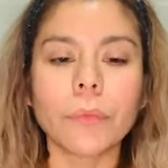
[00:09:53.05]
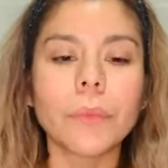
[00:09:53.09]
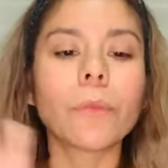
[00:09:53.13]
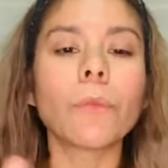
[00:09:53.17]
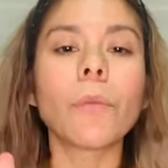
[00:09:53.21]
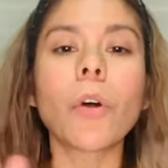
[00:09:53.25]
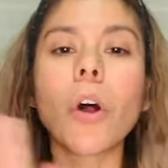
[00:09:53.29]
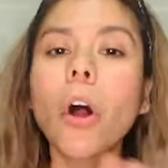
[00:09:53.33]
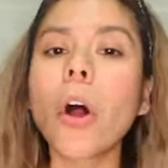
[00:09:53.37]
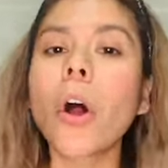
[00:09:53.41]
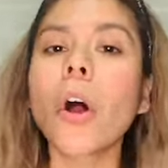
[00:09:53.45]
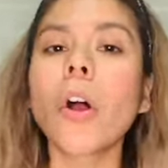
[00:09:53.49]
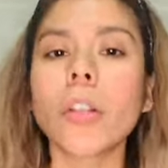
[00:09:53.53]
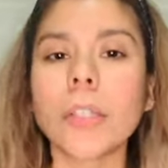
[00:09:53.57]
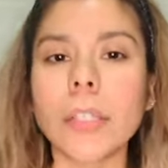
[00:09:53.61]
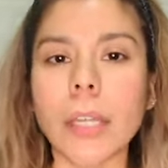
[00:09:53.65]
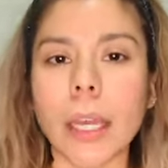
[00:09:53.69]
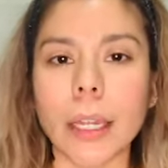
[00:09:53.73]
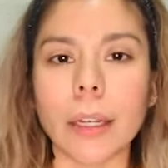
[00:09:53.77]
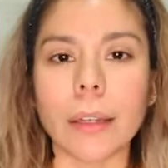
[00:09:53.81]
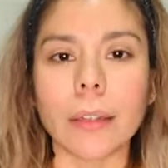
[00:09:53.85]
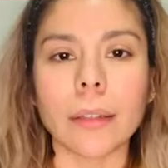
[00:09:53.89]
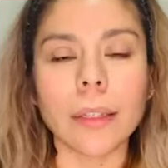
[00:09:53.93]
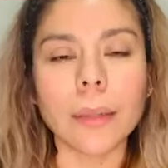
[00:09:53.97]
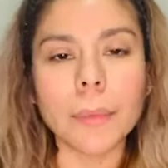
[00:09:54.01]
well, hold
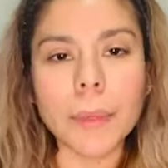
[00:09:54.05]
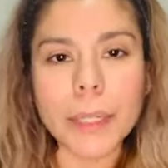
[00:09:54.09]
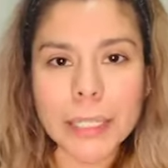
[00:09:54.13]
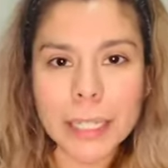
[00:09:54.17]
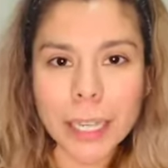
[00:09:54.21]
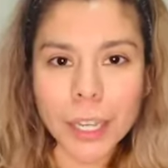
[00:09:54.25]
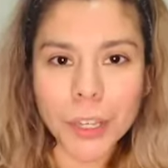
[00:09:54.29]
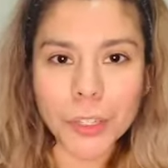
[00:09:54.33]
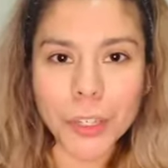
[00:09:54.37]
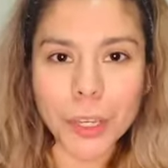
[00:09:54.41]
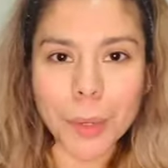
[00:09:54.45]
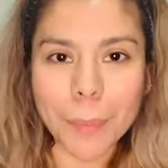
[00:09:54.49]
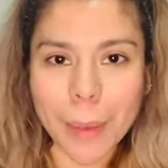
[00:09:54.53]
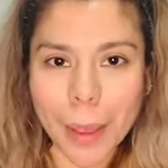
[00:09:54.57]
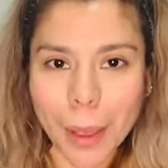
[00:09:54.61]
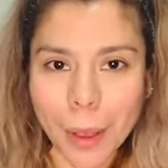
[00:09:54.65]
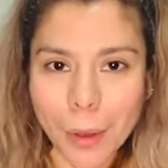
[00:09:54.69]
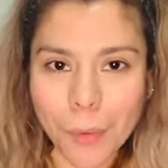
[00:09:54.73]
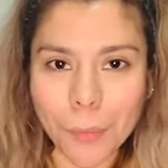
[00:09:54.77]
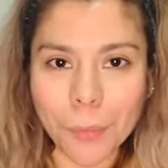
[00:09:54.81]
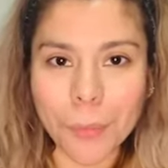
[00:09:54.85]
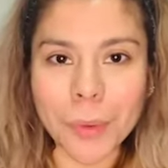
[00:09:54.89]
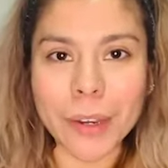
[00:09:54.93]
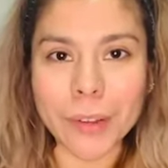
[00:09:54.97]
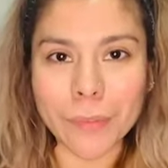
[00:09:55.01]
on. Let me tell you
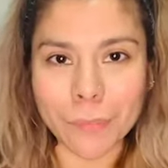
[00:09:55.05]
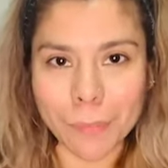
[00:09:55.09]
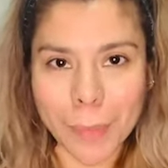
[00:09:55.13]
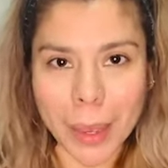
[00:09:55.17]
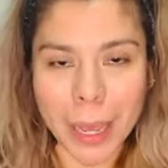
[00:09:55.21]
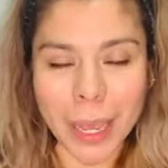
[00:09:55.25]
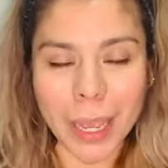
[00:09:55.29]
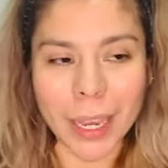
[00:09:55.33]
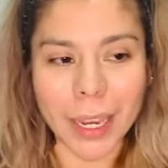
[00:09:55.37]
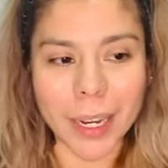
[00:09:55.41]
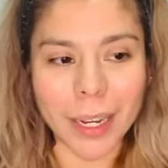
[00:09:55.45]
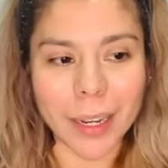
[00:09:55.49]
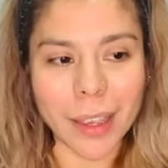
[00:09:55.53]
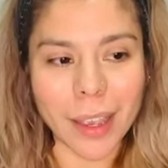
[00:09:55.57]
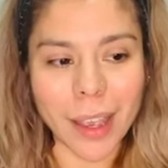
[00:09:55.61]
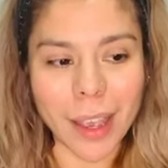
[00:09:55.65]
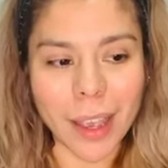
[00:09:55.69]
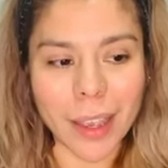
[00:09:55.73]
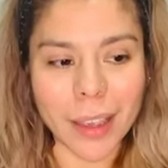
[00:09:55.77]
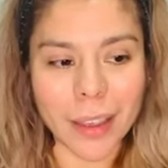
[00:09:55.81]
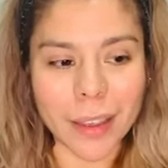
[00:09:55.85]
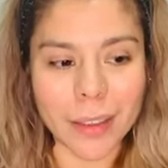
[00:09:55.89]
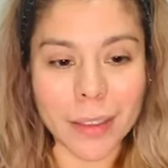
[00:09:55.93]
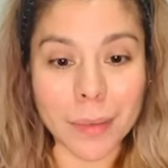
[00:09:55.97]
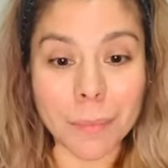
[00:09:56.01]
about one of mine,
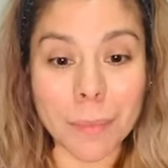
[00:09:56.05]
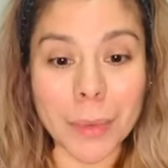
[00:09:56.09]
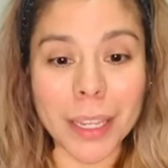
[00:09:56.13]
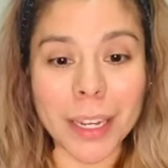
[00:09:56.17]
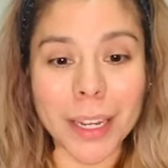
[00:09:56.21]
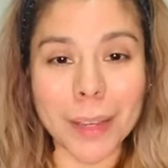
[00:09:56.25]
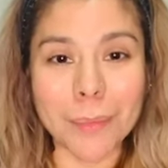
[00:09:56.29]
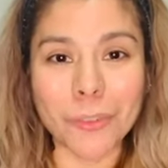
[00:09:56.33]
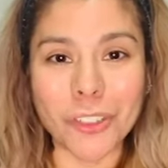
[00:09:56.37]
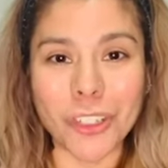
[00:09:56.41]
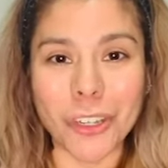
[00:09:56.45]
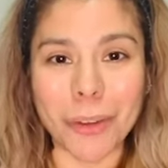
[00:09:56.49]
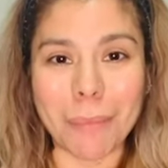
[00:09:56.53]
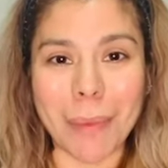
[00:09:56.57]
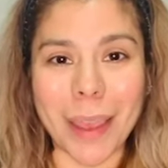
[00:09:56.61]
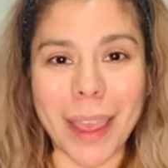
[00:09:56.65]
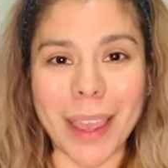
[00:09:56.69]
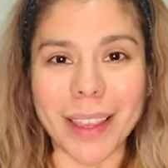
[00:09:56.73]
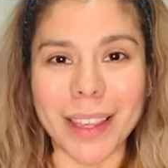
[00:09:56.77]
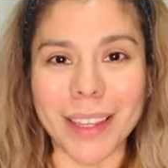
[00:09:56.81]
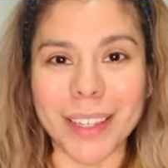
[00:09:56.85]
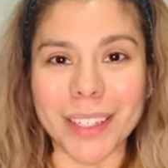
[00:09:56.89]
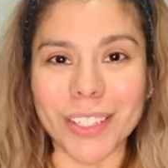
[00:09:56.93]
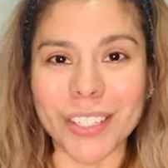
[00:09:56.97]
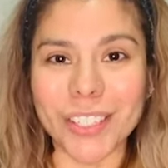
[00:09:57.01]
uh, the mediumship
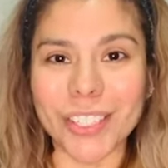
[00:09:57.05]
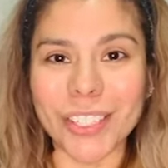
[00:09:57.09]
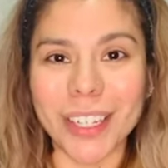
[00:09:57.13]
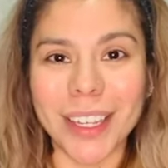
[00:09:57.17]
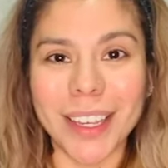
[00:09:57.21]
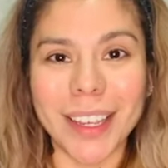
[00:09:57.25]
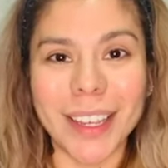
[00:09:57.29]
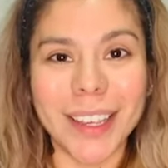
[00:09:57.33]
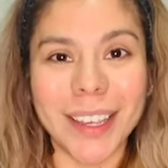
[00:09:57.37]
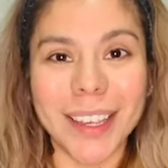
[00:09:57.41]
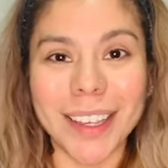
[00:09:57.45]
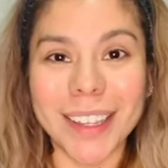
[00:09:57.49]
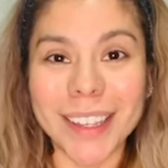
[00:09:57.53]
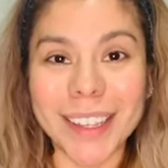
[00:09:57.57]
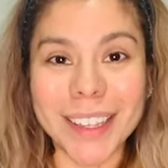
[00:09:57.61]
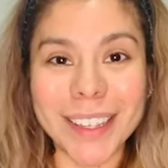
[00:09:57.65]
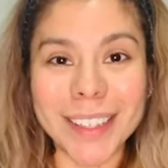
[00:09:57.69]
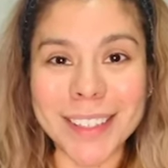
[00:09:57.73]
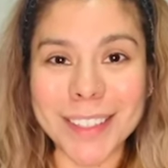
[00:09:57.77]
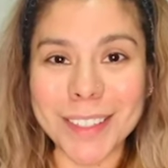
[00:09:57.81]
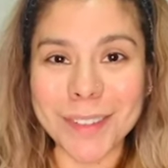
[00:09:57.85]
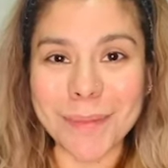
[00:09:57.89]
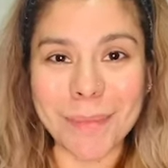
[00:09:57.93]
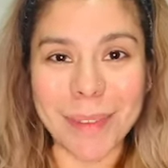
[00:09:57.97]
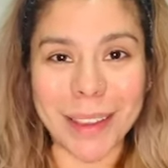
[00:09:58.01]
package
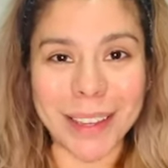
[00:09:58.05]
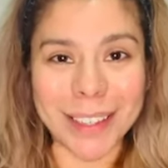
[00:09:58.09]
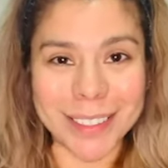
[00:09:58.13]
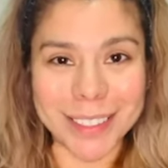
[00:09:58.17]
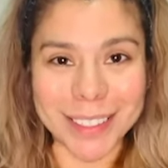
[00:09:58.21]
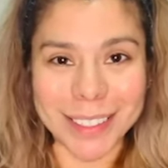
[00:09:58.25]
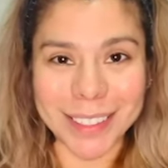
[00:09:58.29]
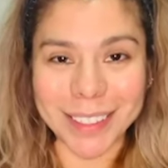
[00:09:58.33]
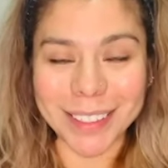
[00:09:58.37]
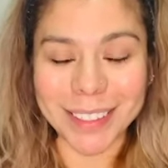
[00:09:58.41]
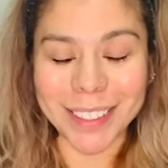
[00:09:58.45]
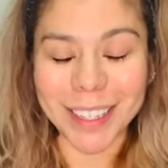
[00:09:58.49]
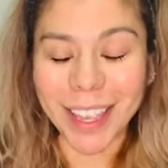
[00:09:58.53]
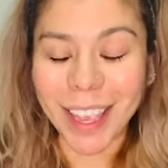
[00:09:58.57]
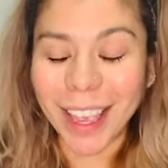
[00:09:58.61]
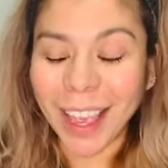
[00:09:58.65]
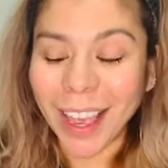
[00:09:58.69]
is amazing.